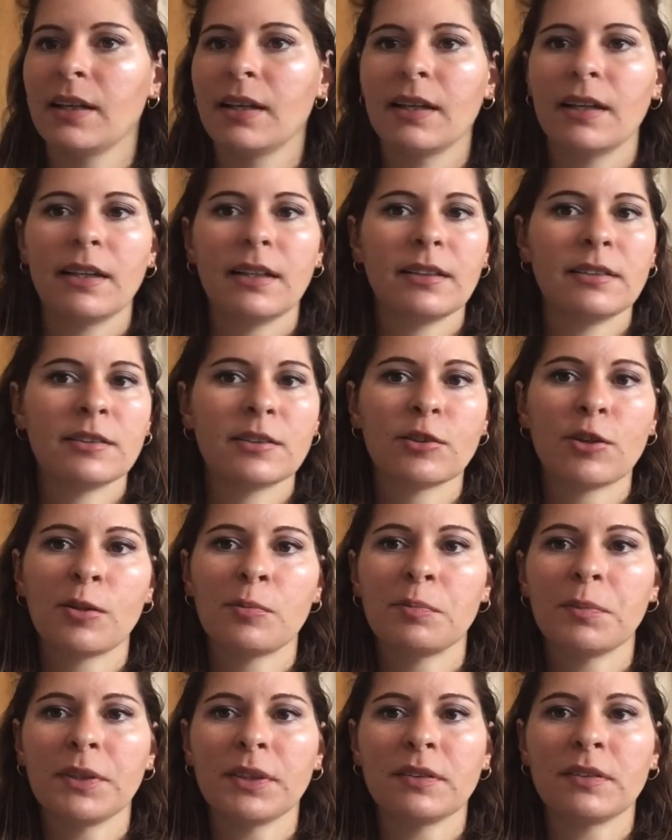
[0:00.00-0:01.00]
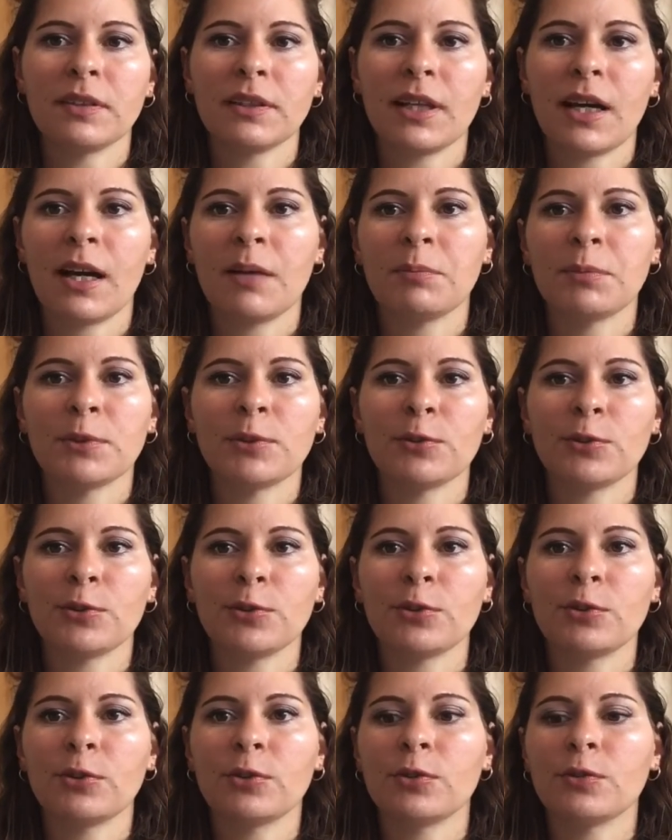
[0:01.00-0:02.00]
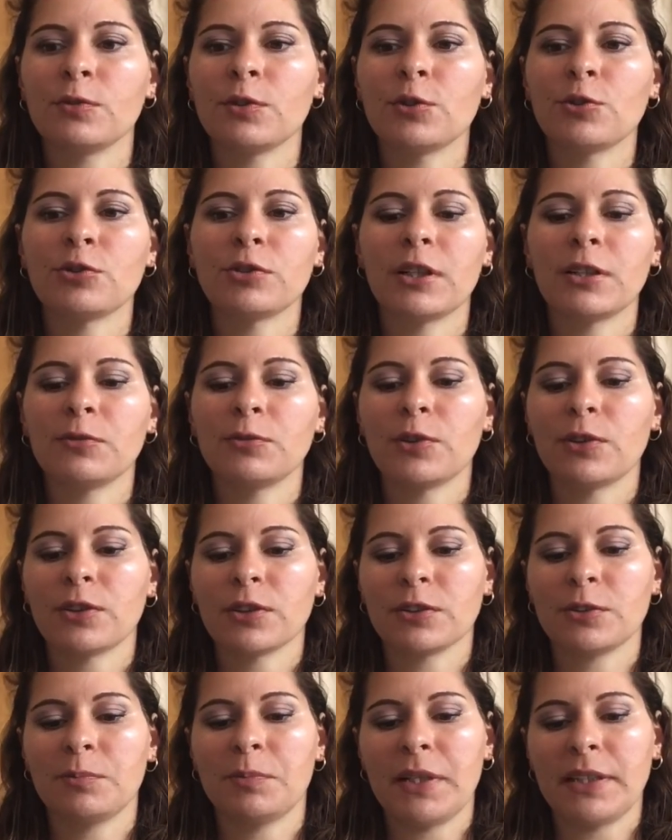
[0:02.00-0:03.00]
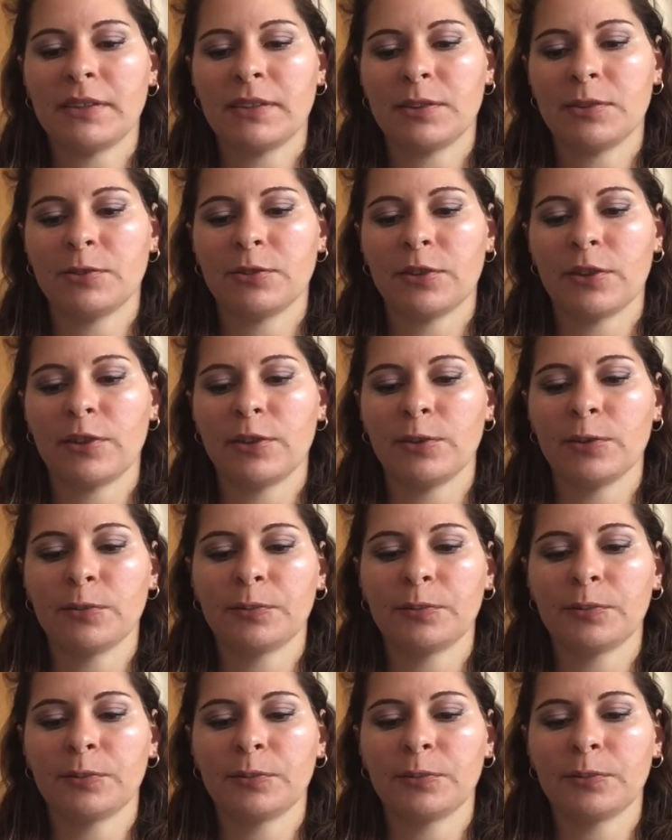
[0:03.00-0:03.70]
It's completely up to you which one works better for you.